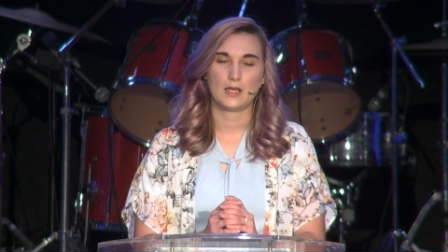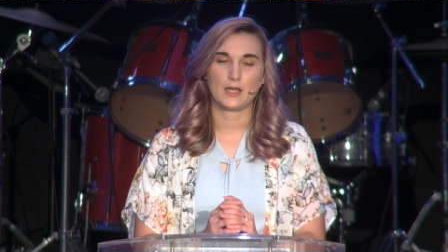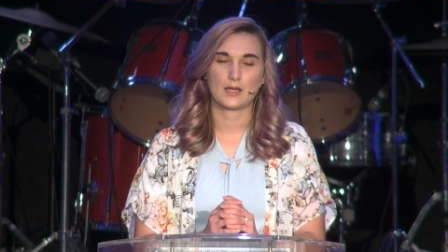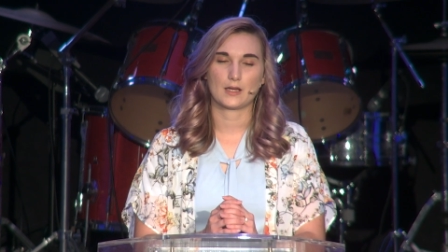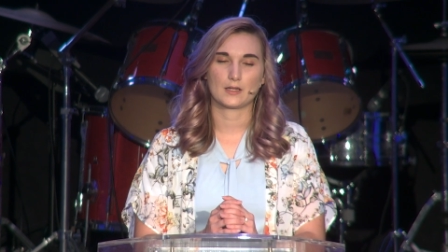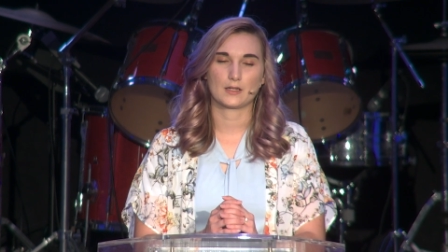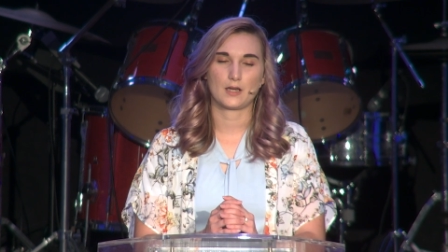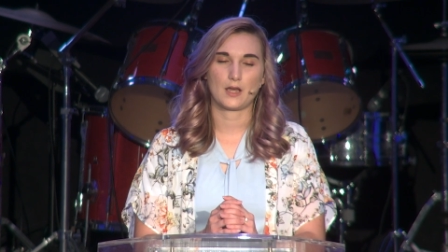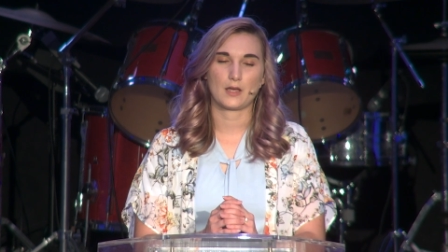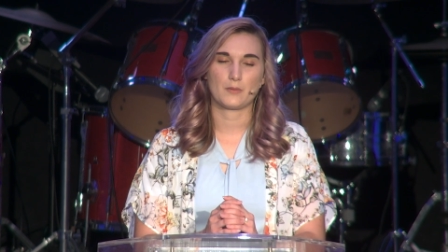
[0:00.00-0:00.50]

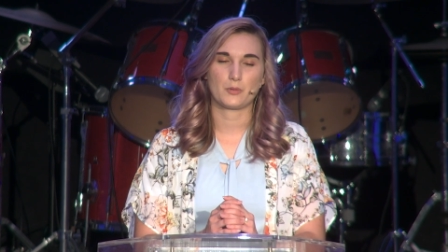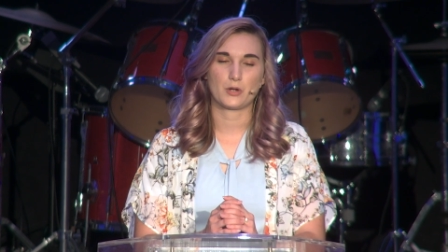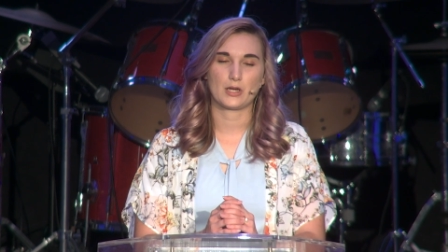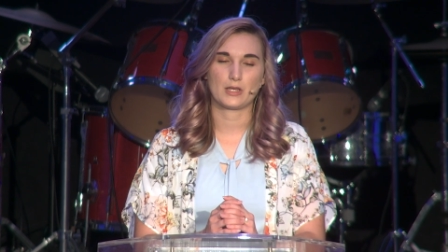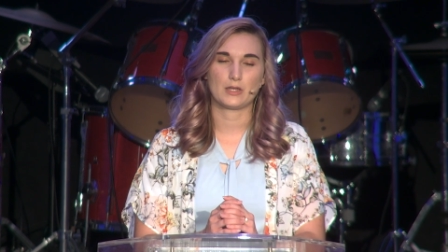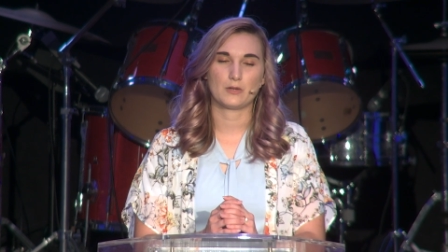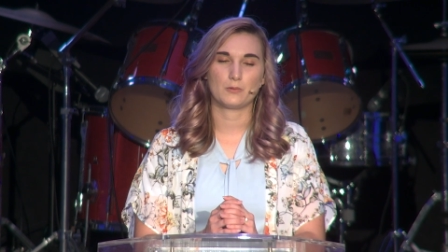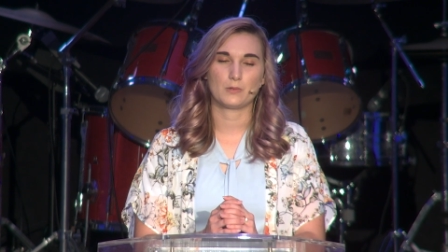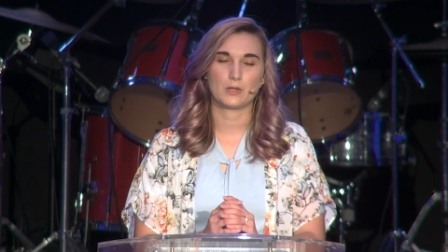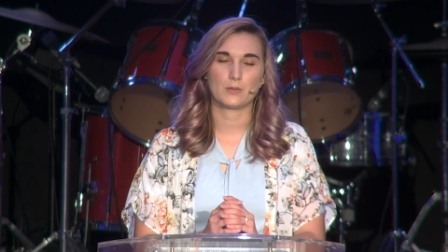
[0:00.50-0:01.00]
And I
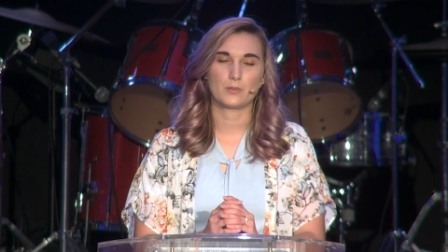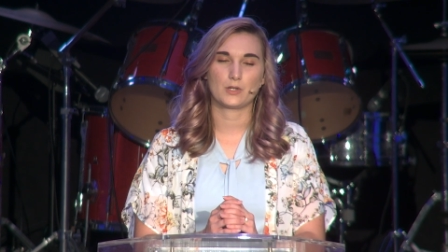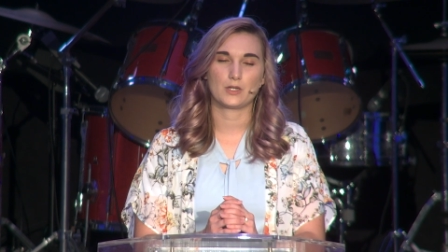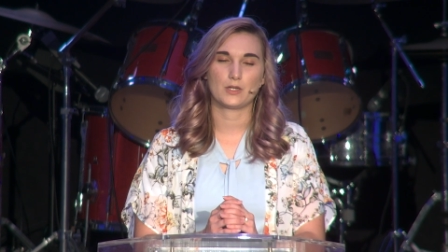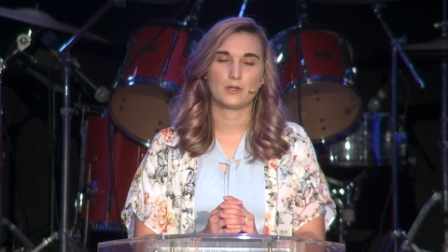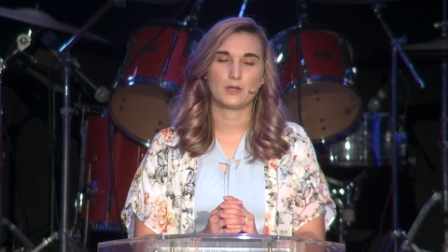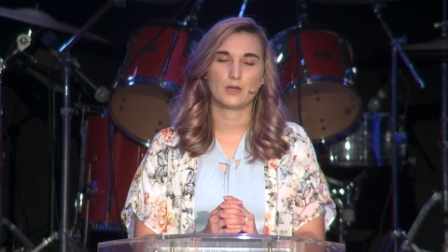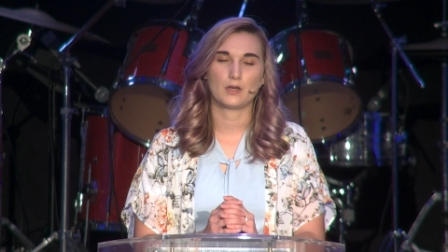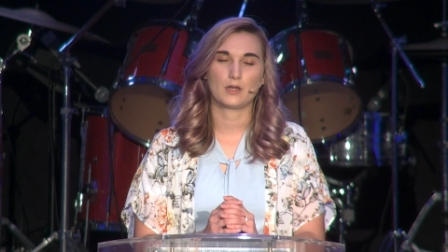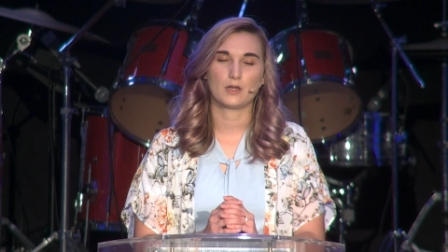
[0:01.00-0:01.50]
pray that we
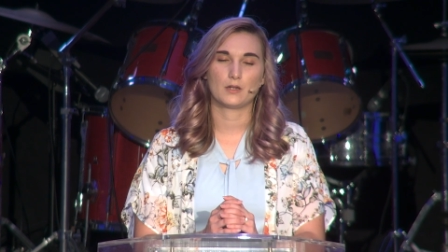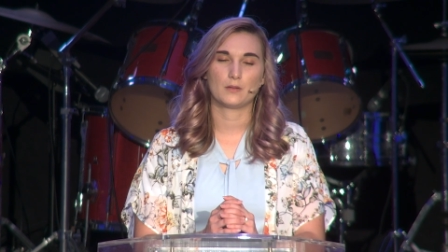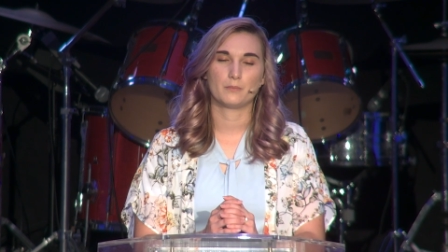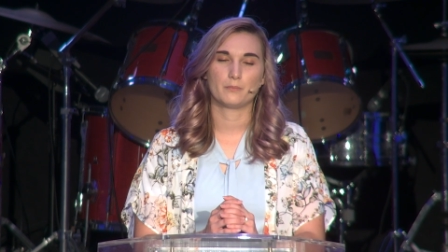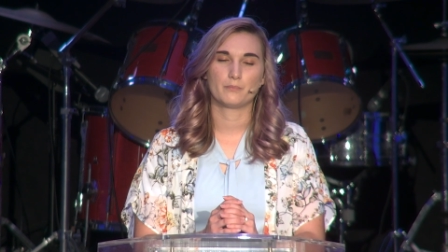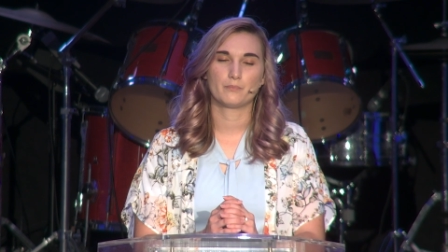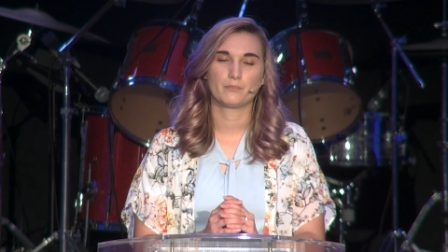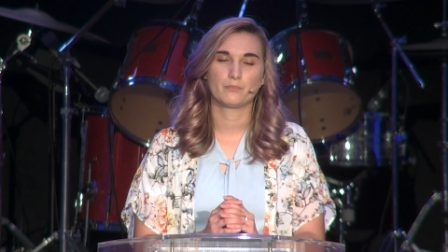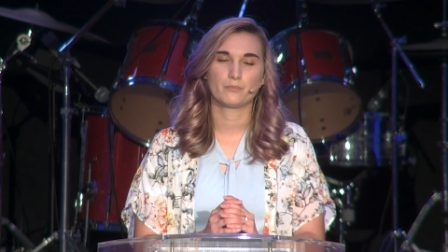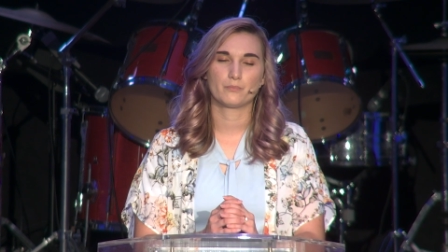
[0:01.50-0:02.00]
would
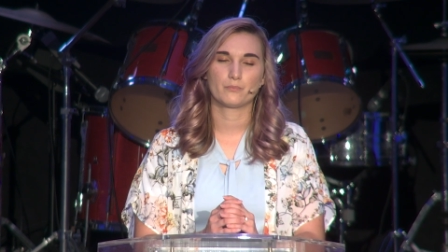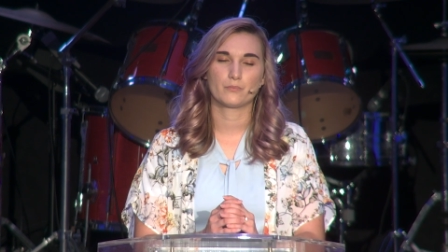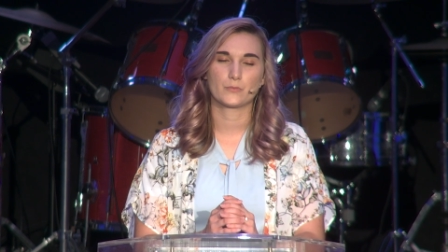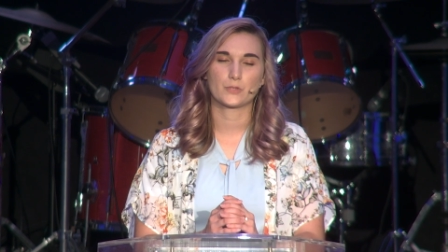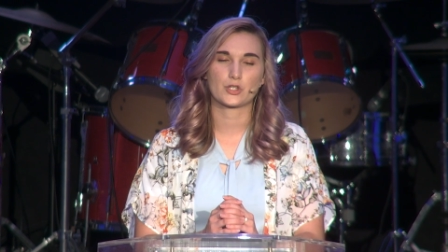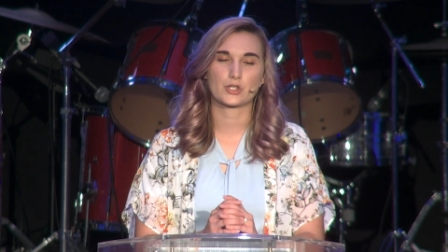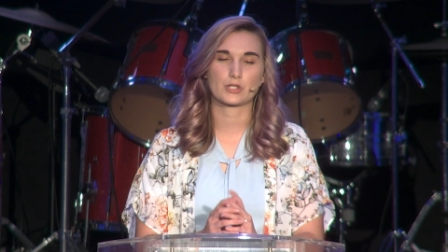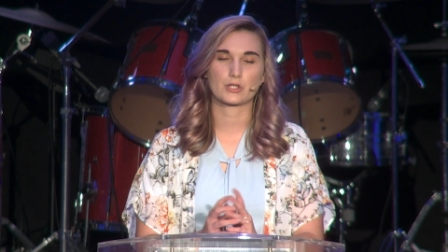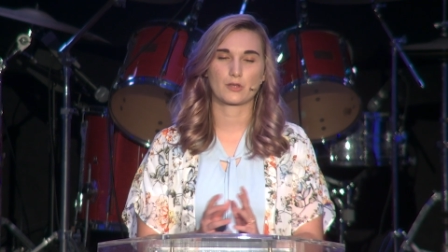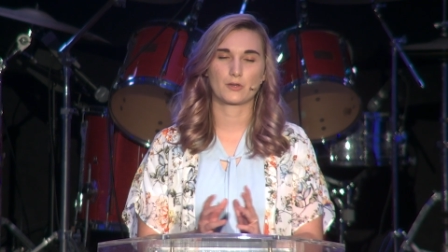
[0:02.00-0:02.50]
um,
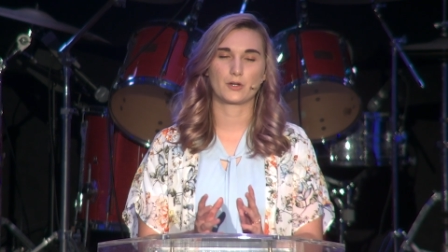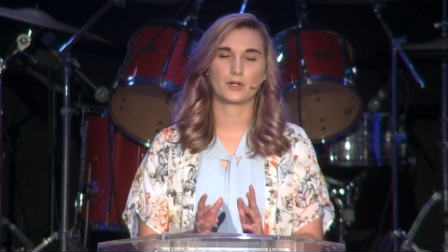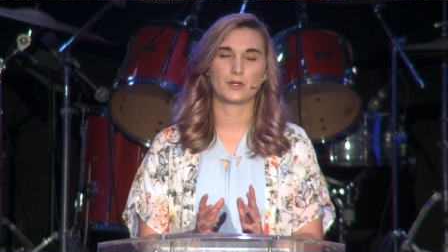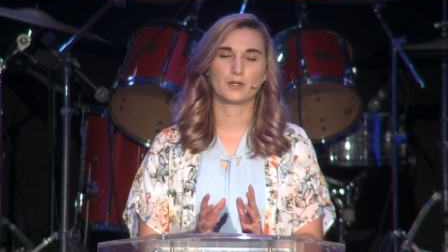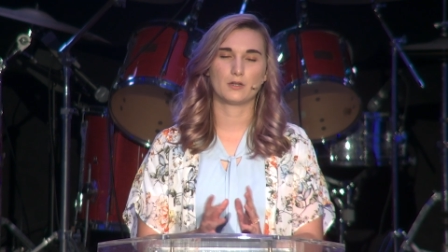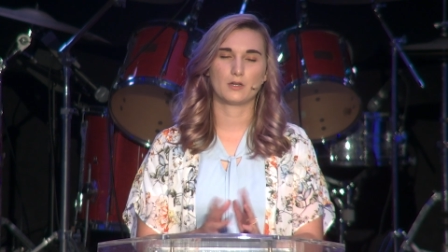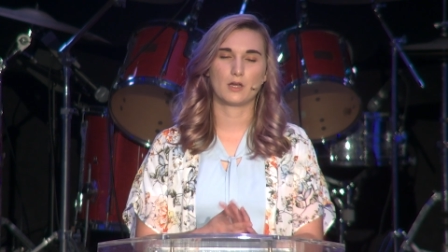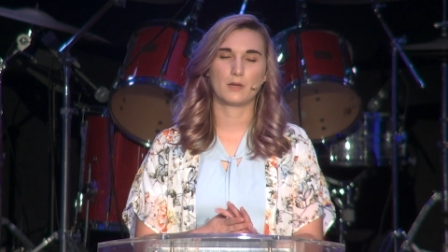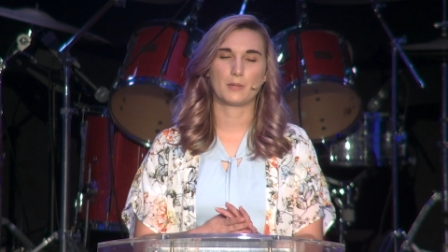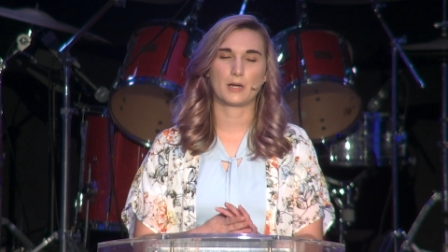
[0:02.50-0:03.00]
just
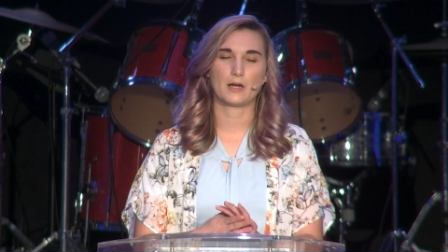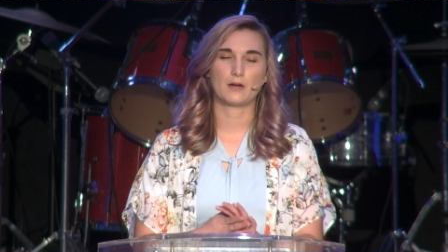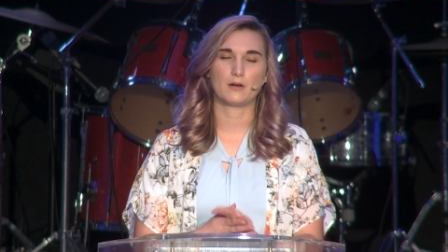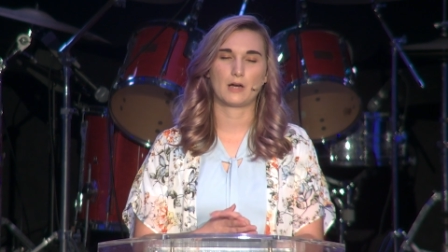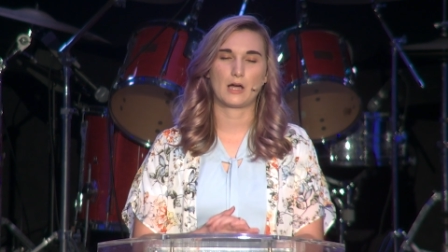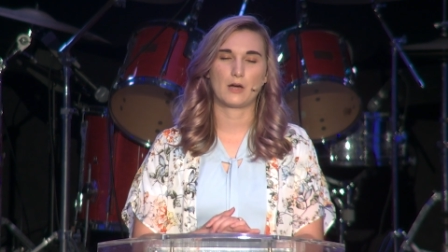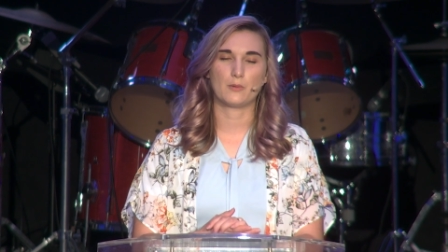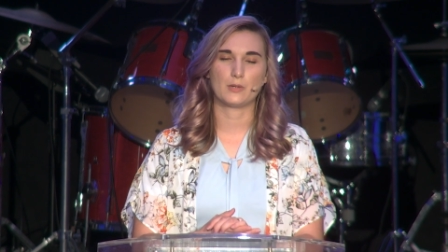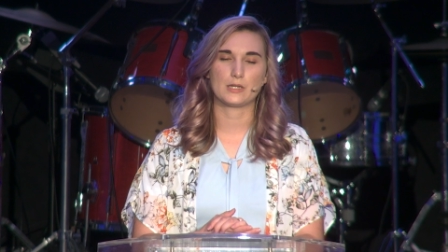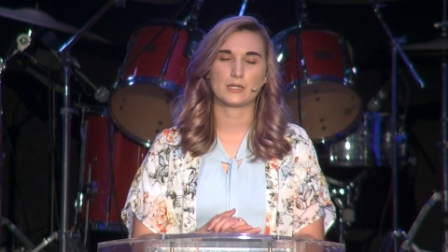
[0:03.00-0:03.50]
learn
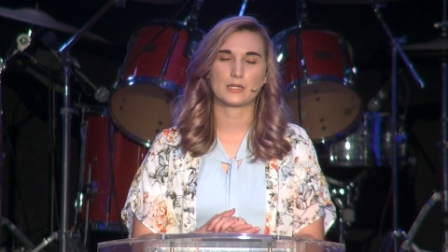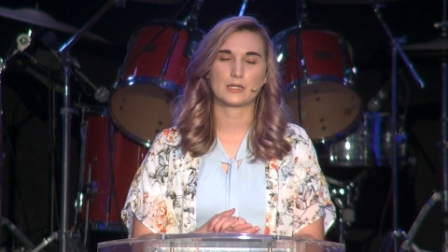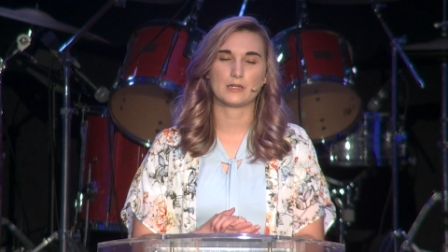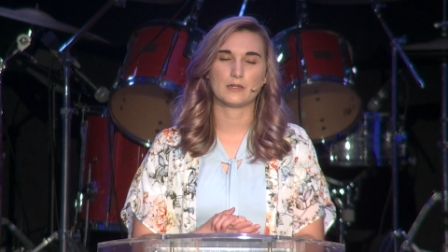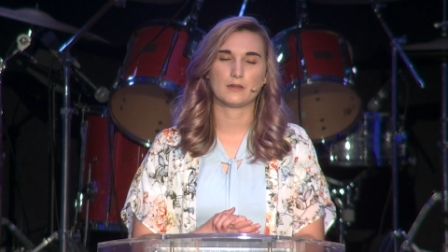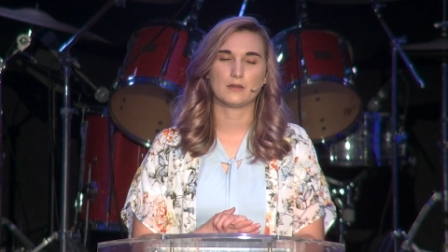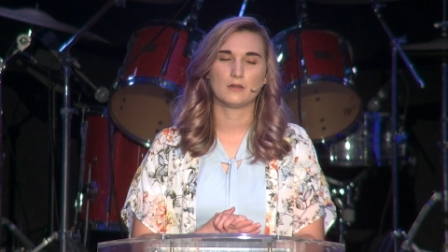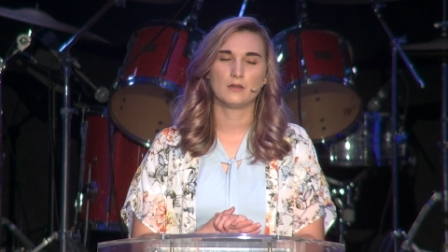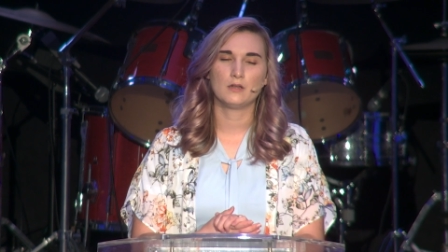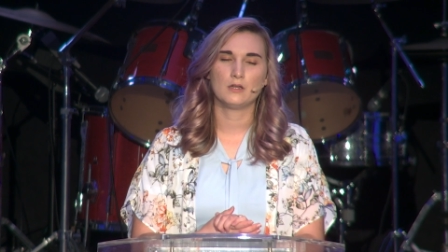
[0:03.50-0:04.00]
about how we
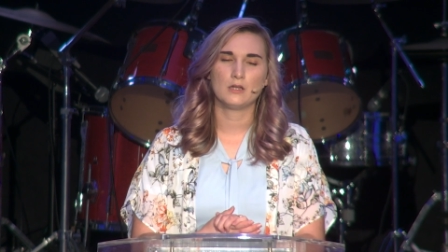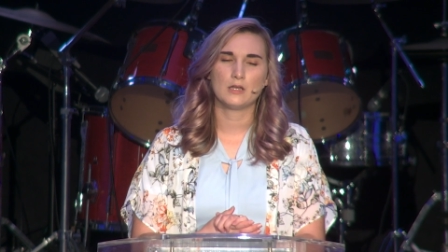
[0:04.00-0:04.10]
can